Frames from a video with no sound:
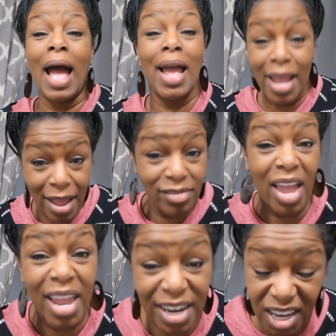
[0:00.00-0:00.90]
I have
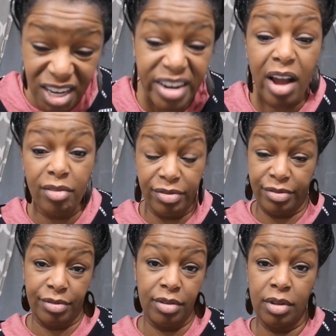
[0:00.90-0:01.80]
had
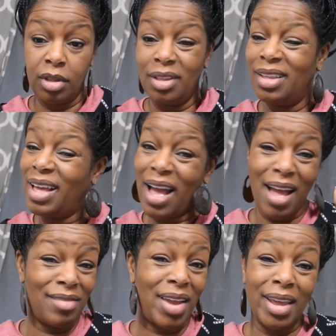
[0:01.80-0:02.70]
enough.
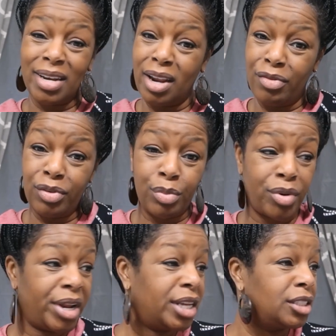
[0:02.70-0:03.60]
I've had enough of the
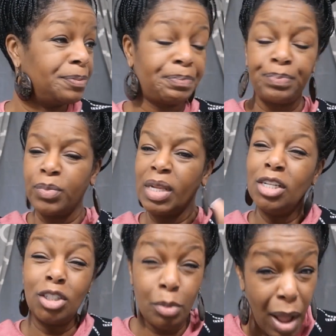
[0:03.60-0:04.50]
braids.
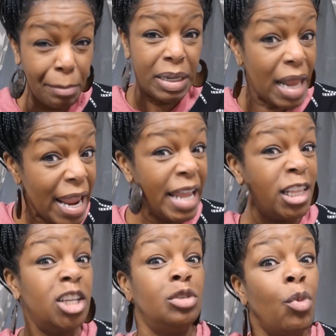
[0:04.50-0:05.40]
So my
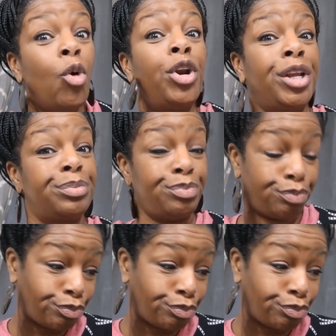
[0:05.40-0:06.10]
plan this morning